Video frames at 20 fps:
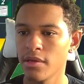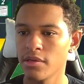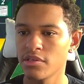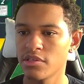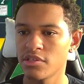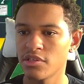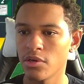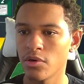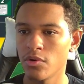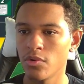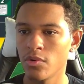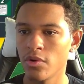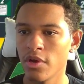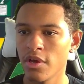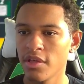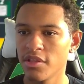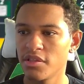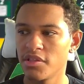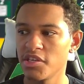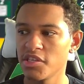So
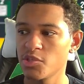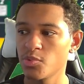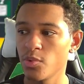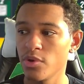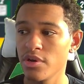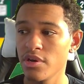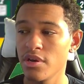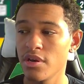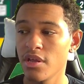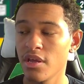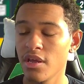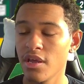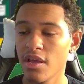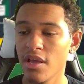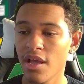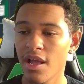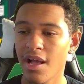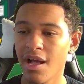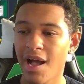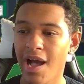this one,
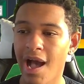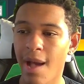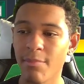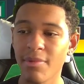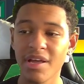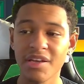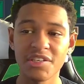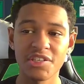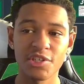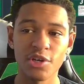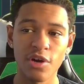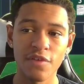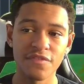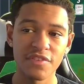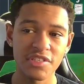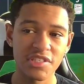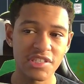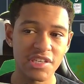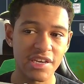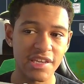I'm not sure if
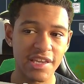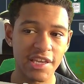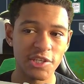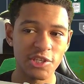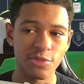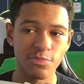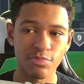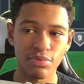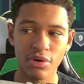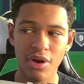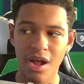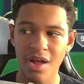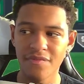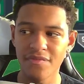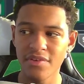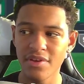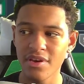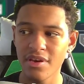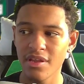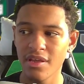this is gonna get you
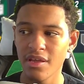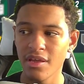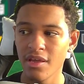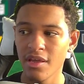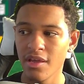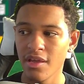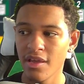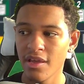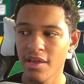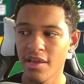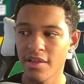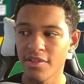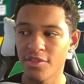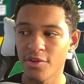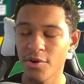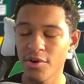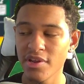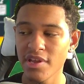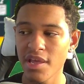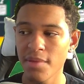profit.
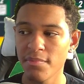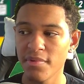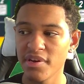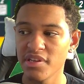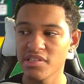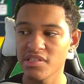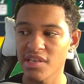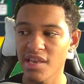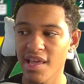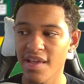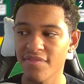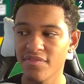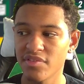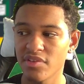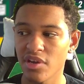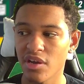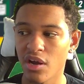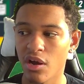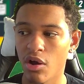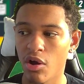38 minutes
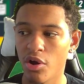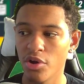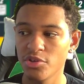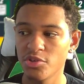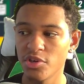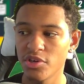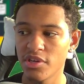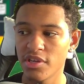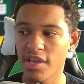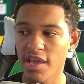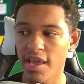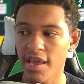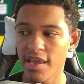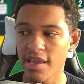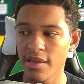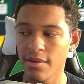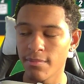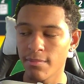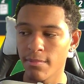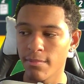left,
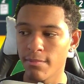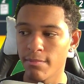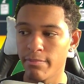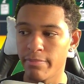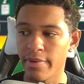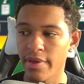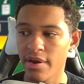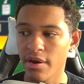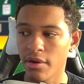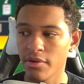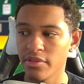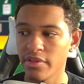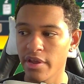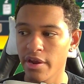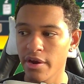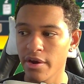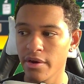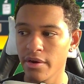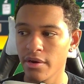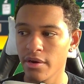100k bid on
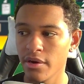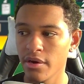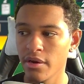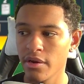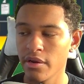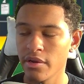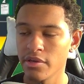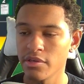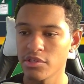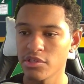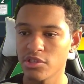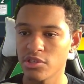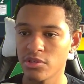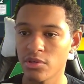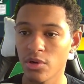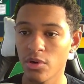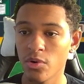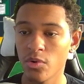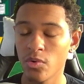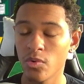there.
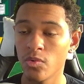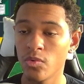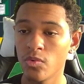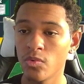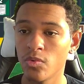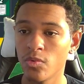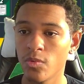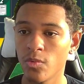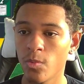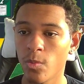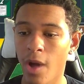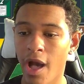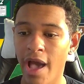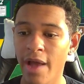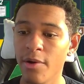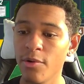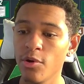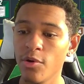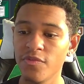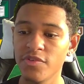So
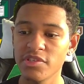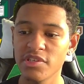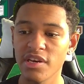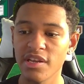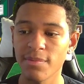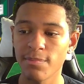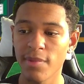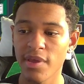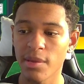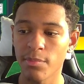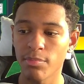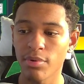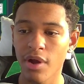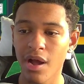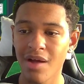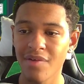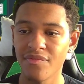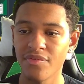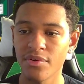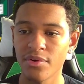I don't know if he's gonna make
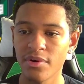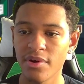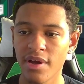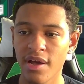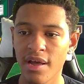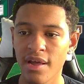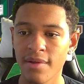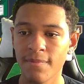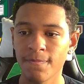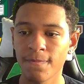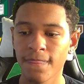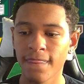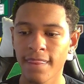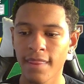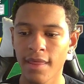profit or not.